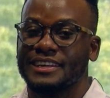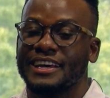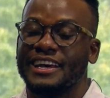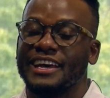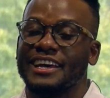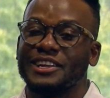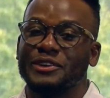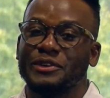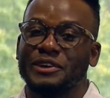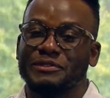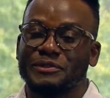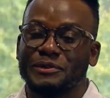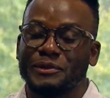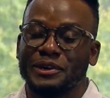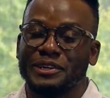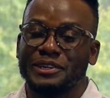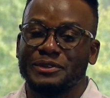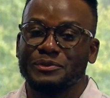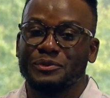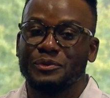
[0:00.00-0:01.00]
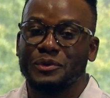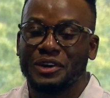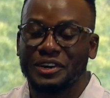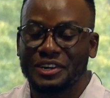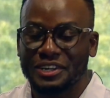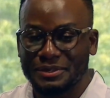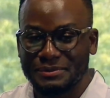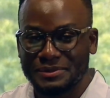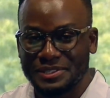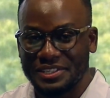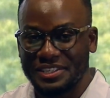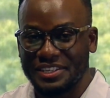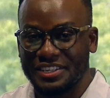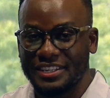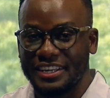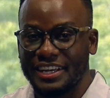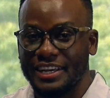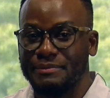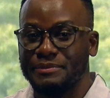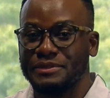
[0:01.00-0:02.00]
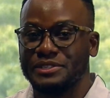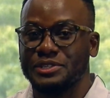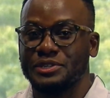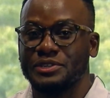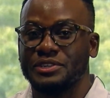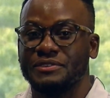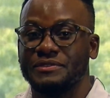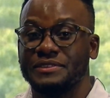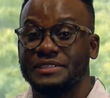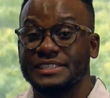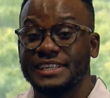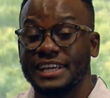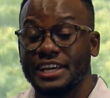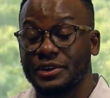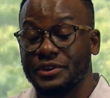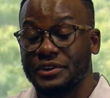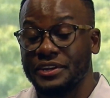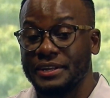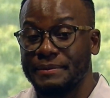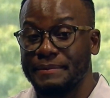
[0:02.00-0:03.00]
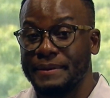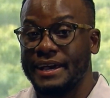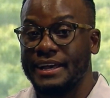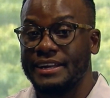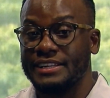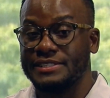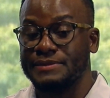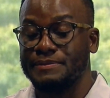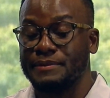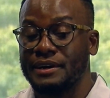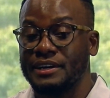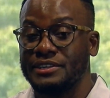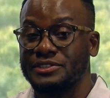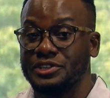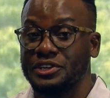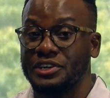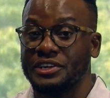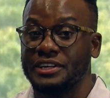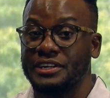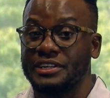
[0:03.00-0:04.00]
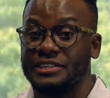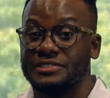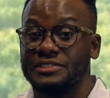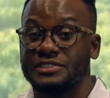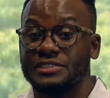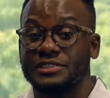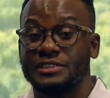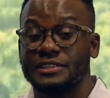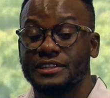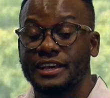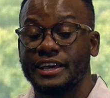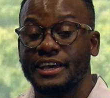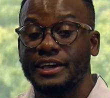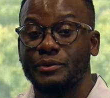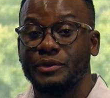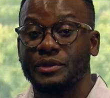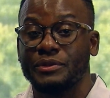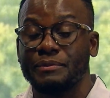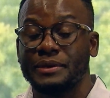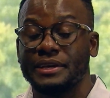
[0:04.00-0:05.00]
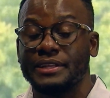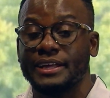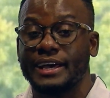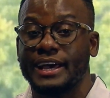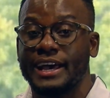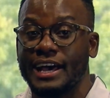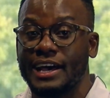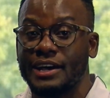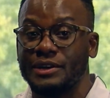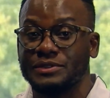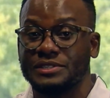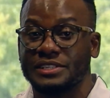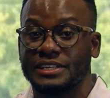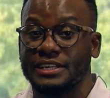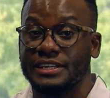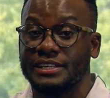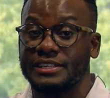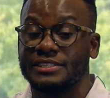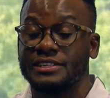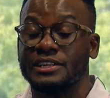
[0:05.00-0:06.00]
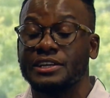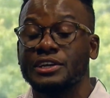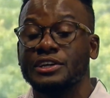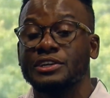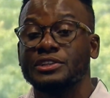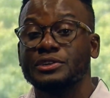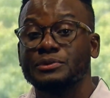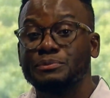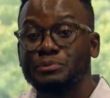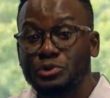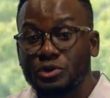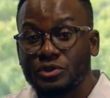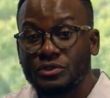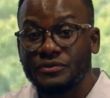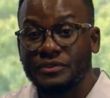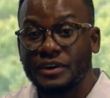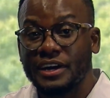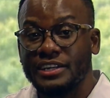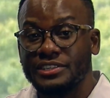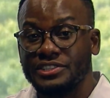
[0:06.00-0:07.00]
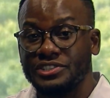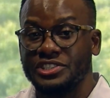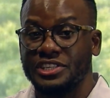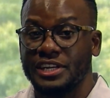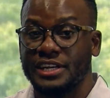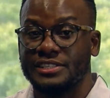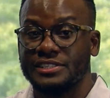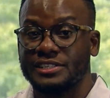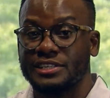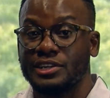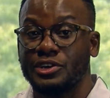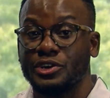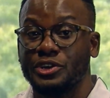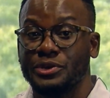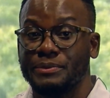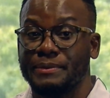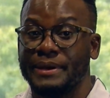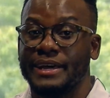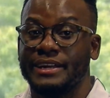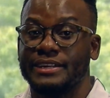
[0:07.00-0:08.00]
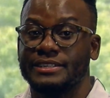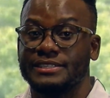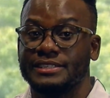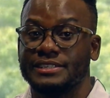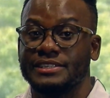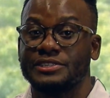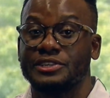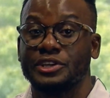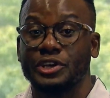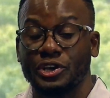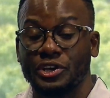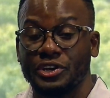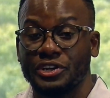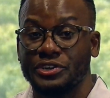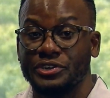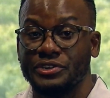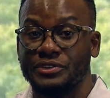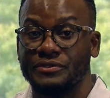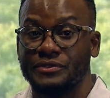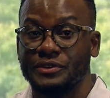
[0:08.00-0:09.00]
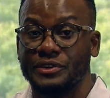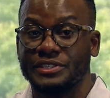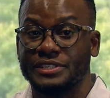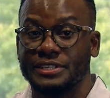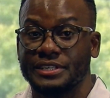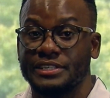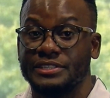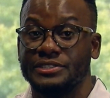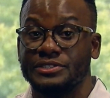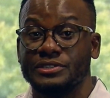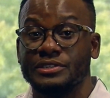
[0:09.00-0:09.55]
Hello, everyone, and welcome to another episode of Integrity Matters by Turnitin. Today, with me in the house is the Vice-Chancellor, Humanities, Curtin University,